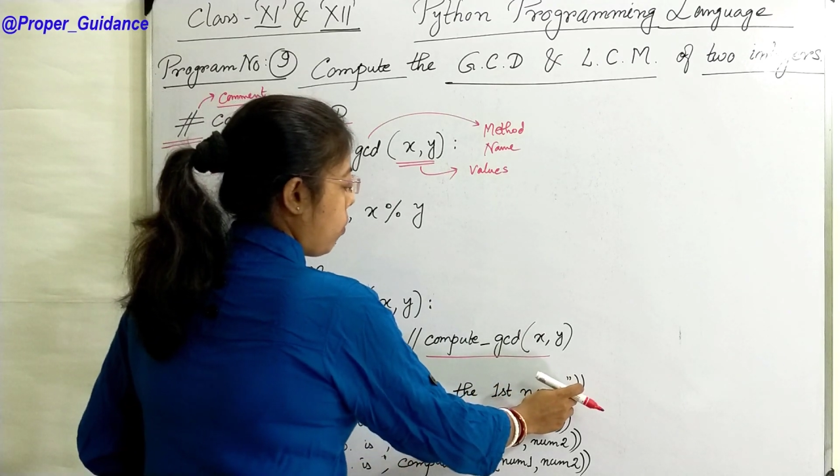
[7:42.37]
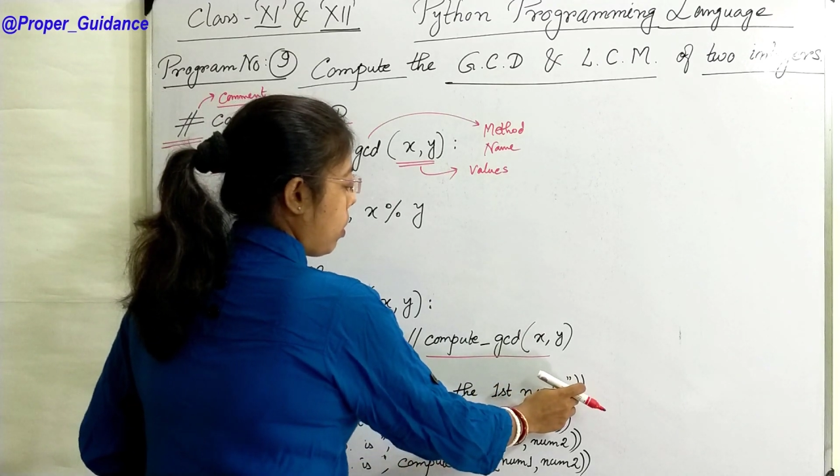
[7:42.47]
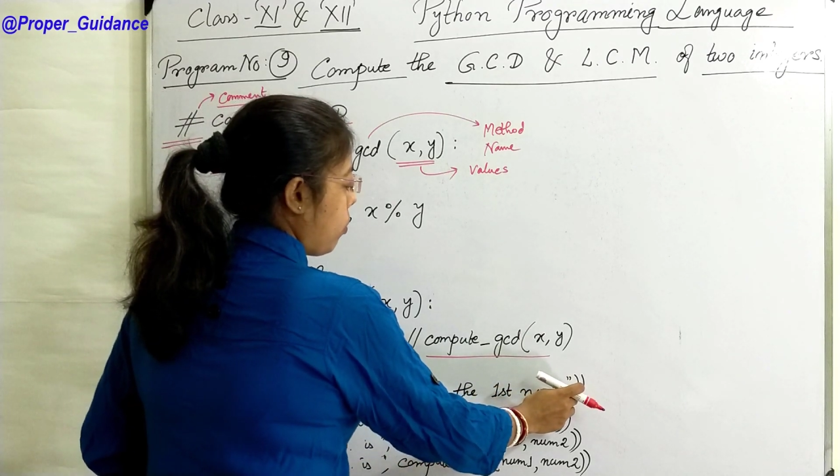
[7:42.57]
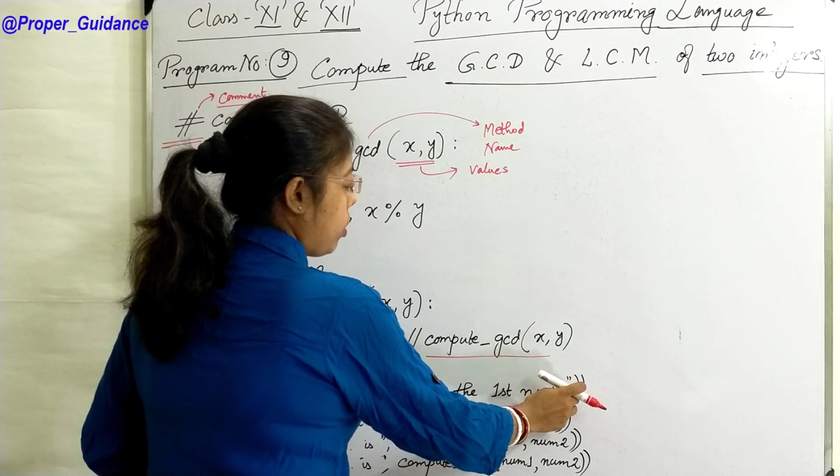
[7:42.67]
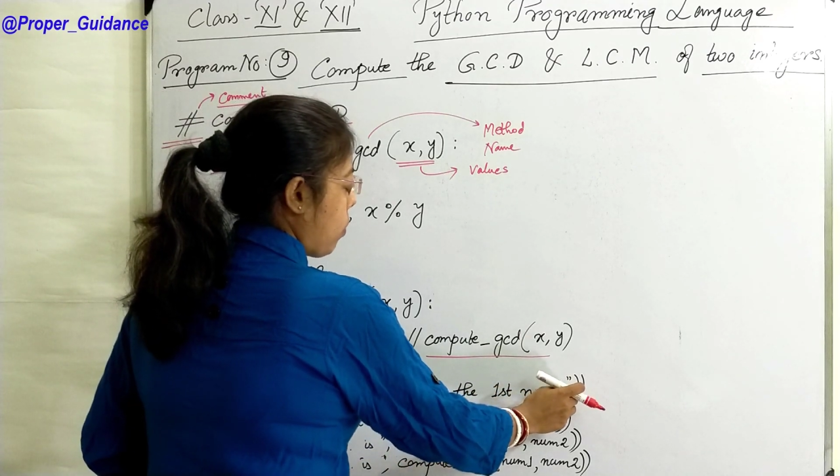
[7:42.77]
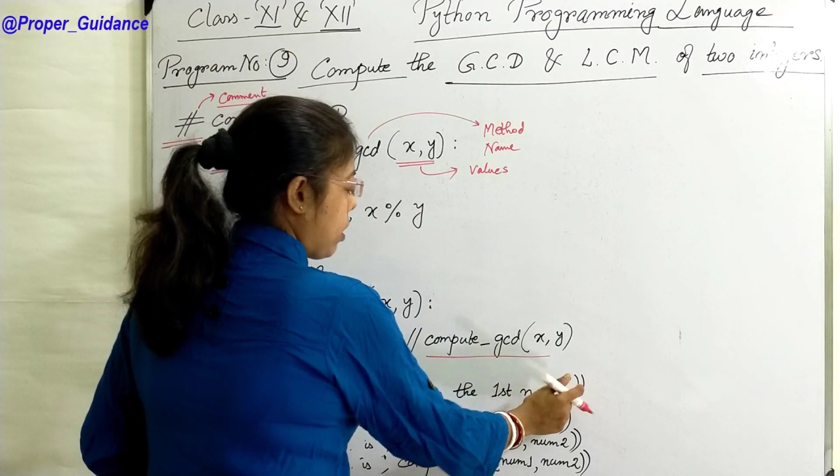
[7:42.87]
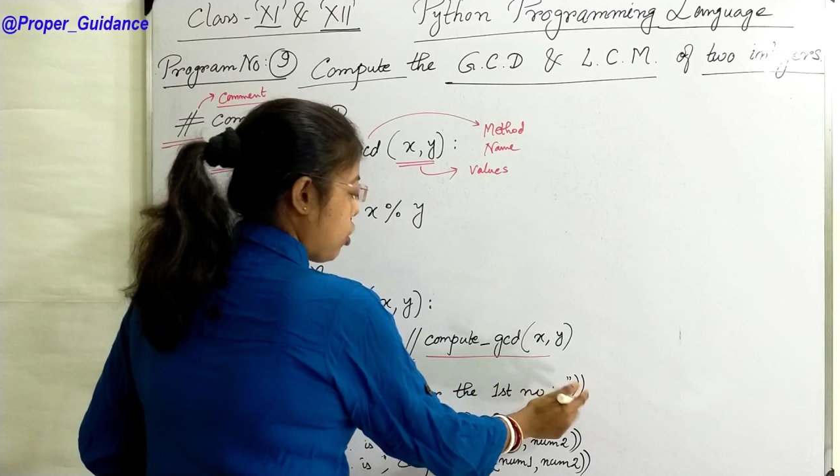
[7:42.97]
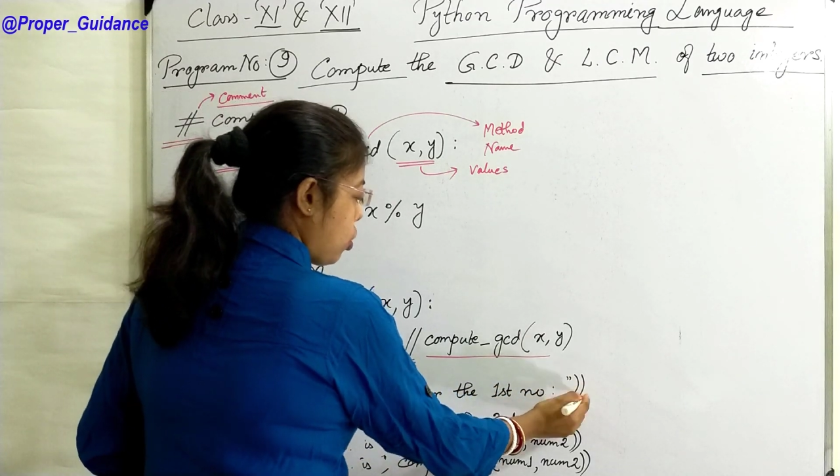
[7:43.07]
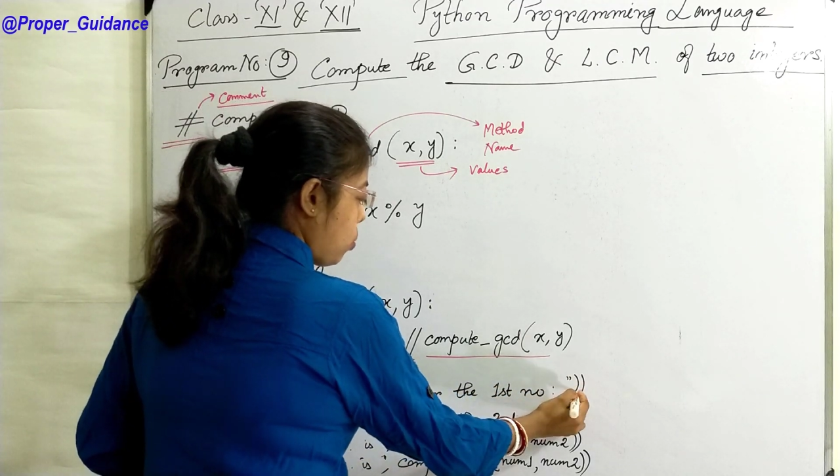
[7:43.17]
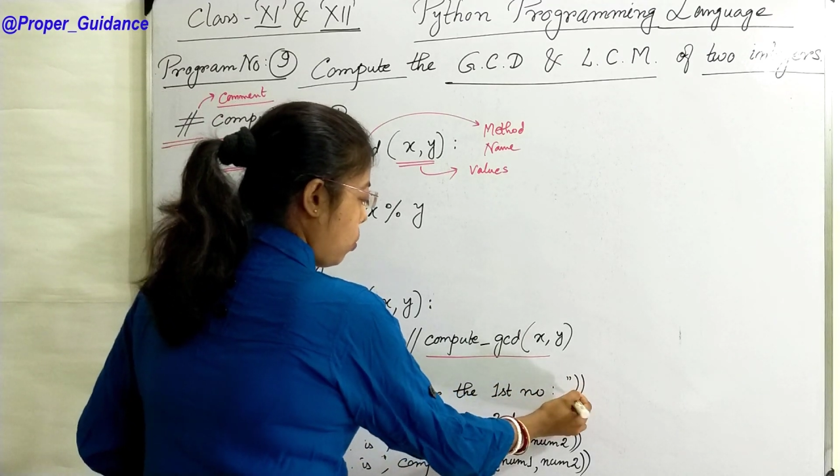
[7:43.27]

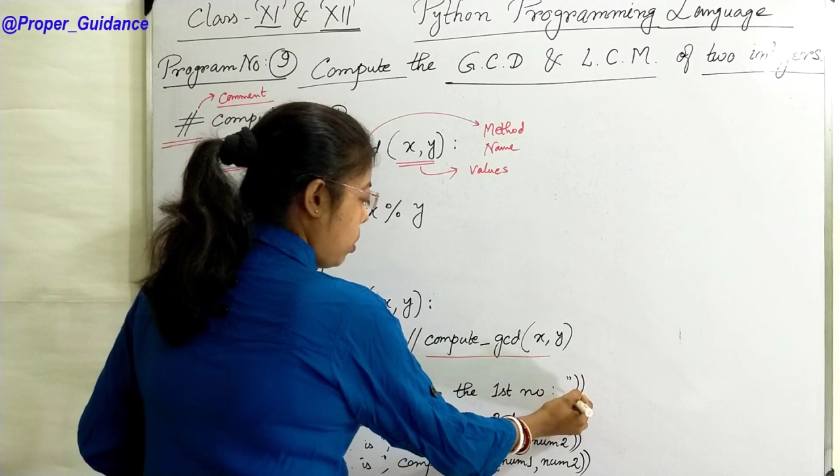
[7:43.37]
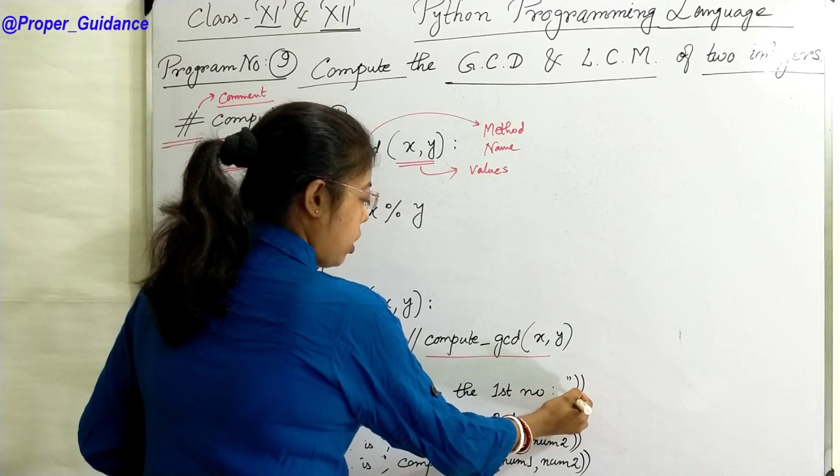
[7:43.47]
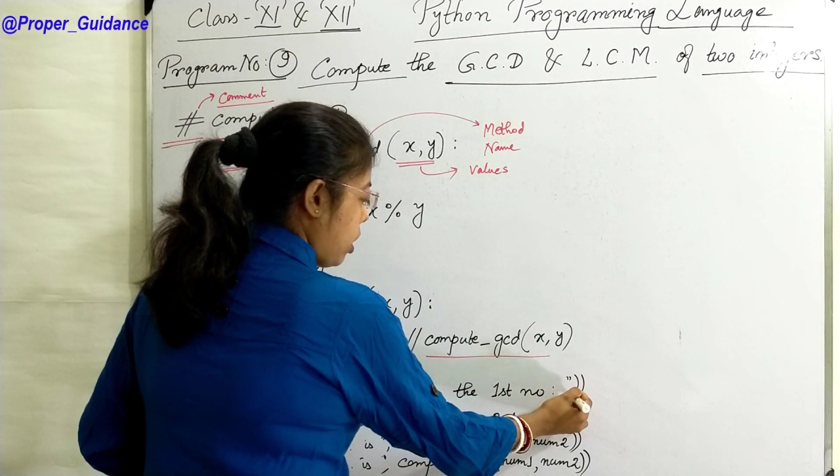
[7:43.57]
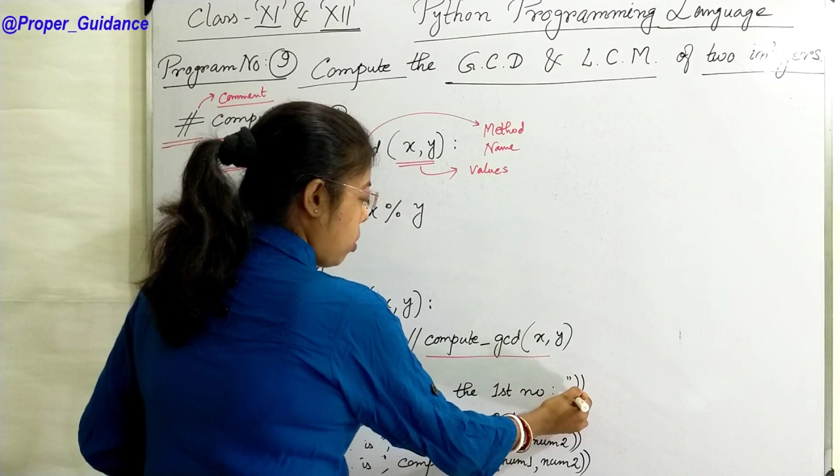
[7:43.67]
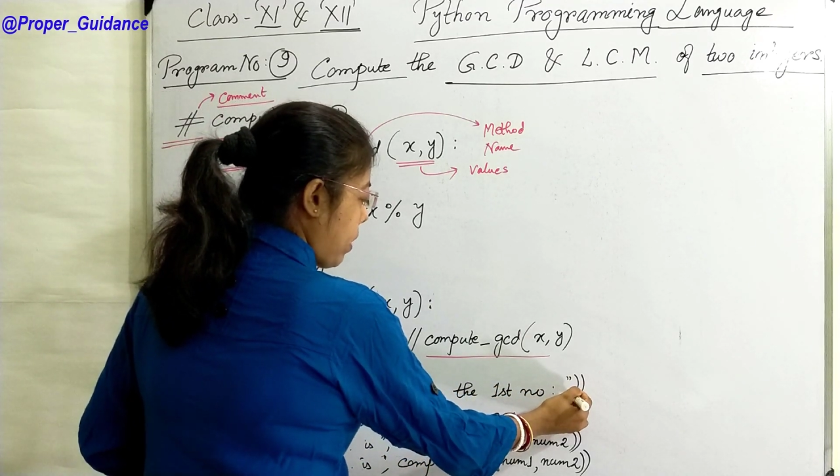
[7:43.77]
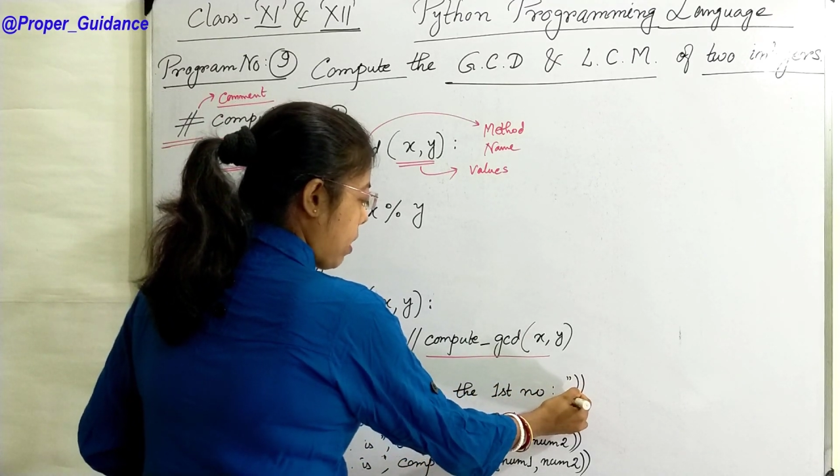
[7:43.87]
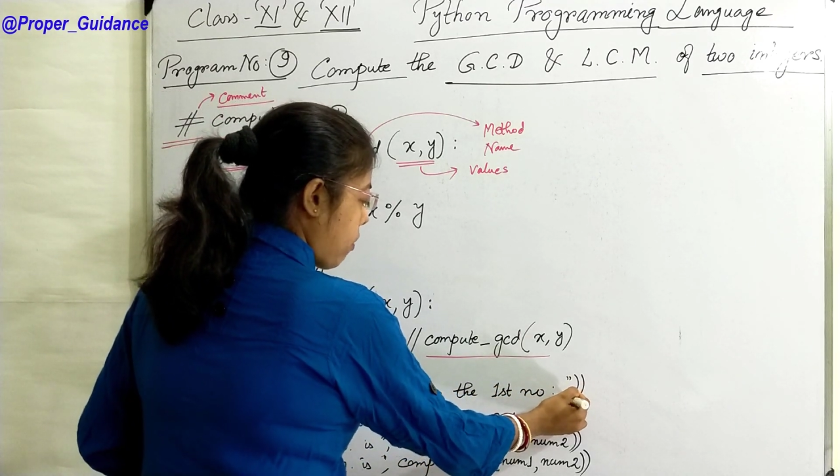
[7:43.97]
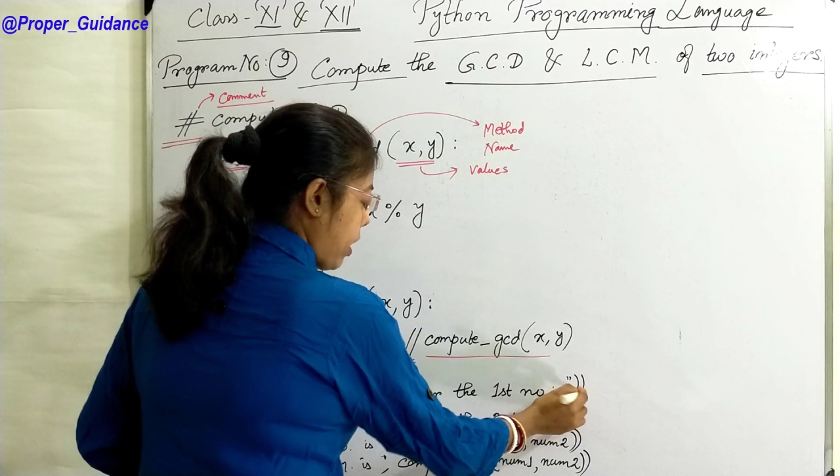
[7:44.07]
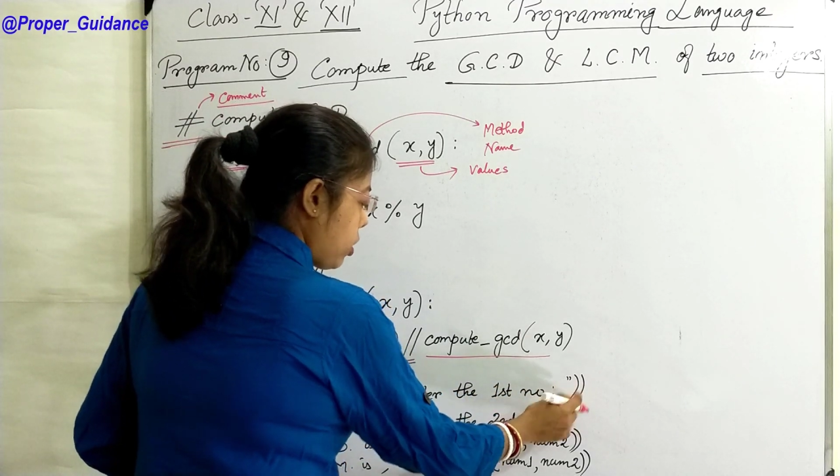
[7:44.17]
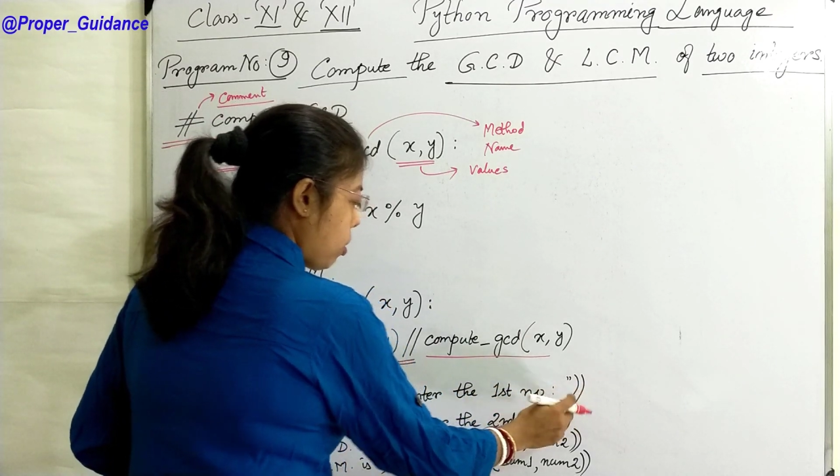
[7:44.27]

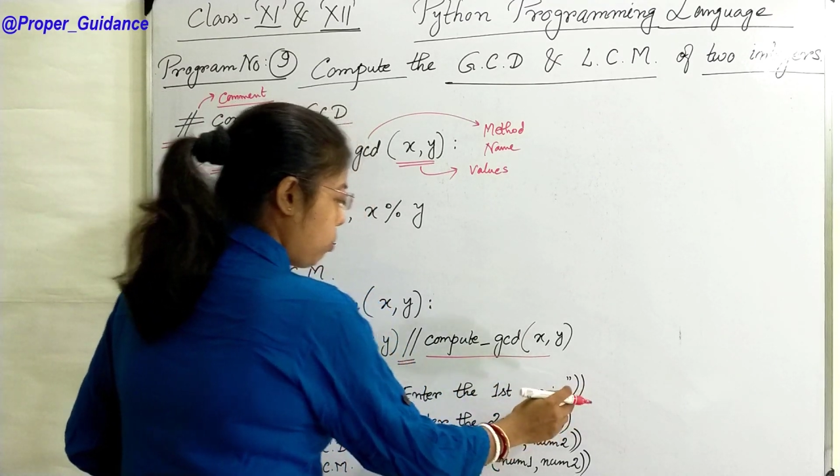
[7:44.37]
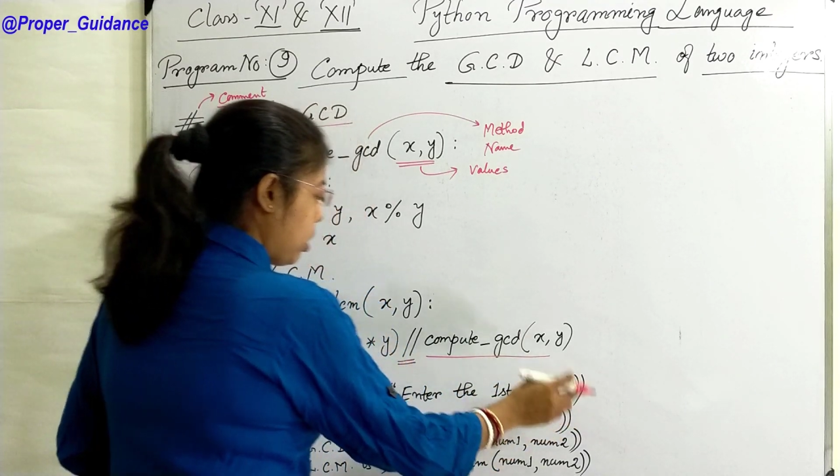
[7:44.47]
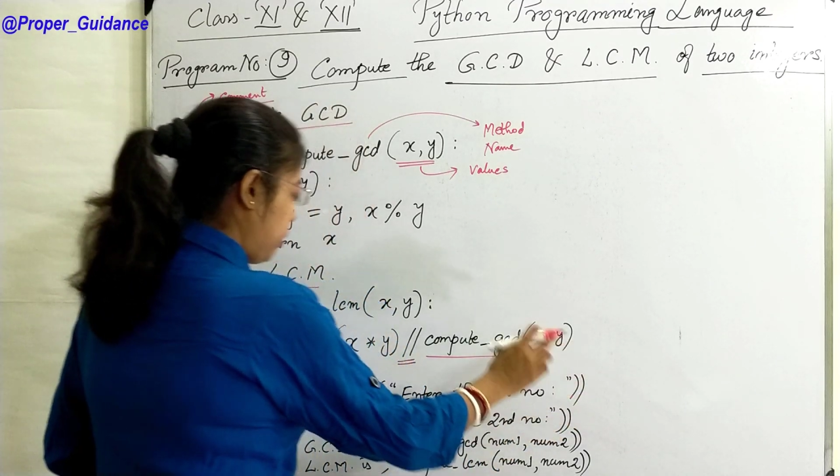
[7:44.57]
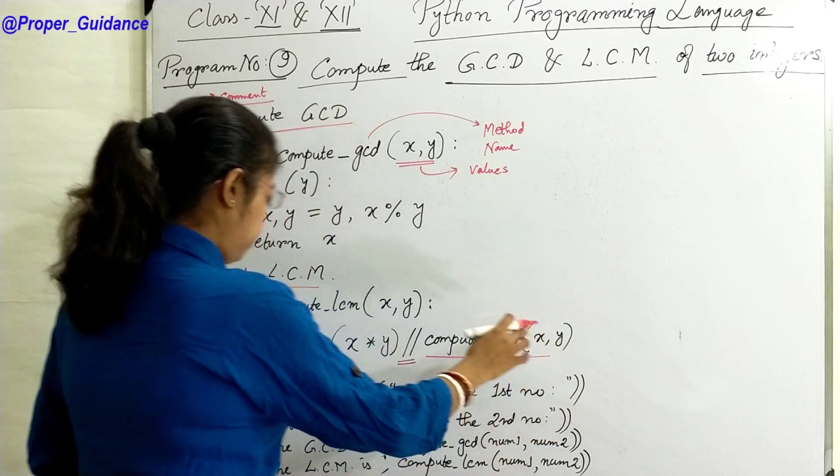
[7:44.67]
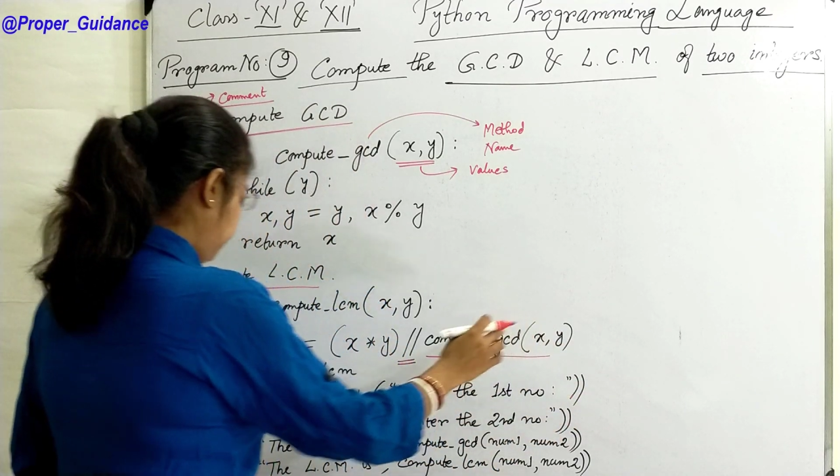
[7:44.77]
can write down the